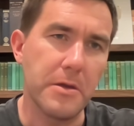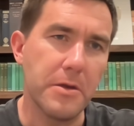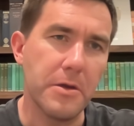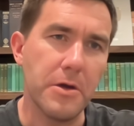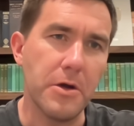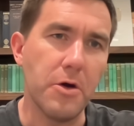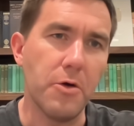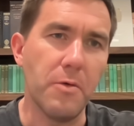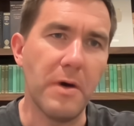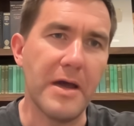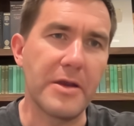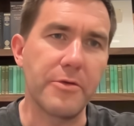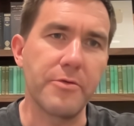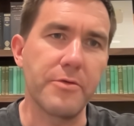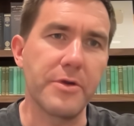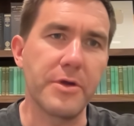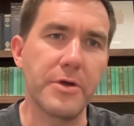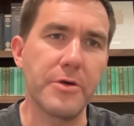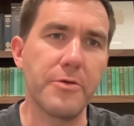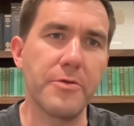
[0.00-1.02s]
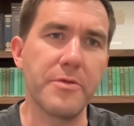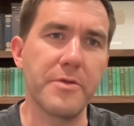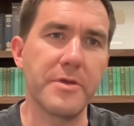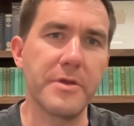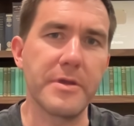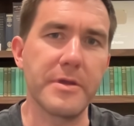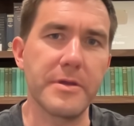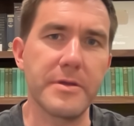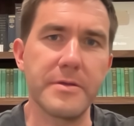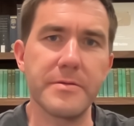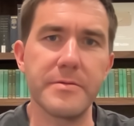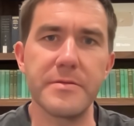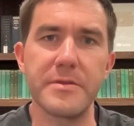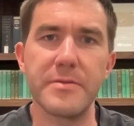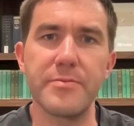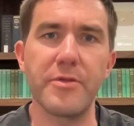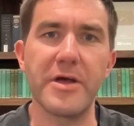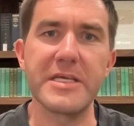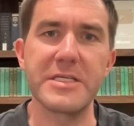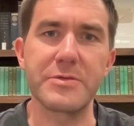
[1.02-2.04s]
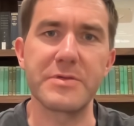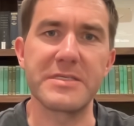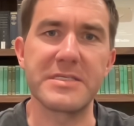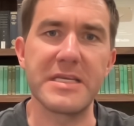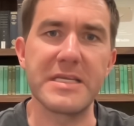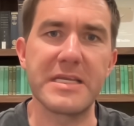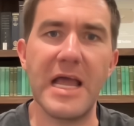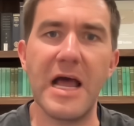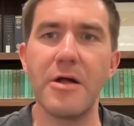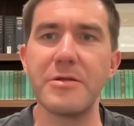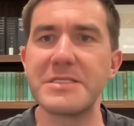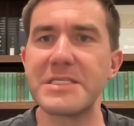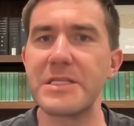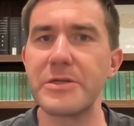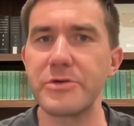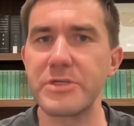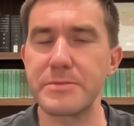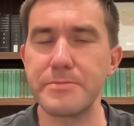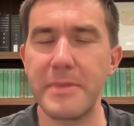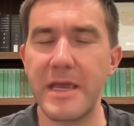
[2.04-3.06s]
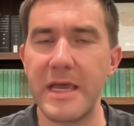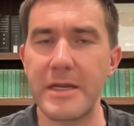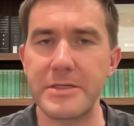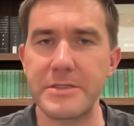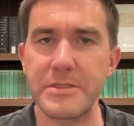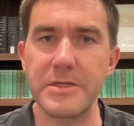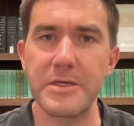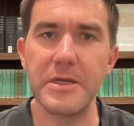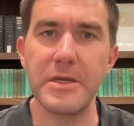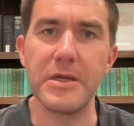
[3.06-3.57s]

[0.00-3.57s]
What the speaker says: the place where the city councilors met,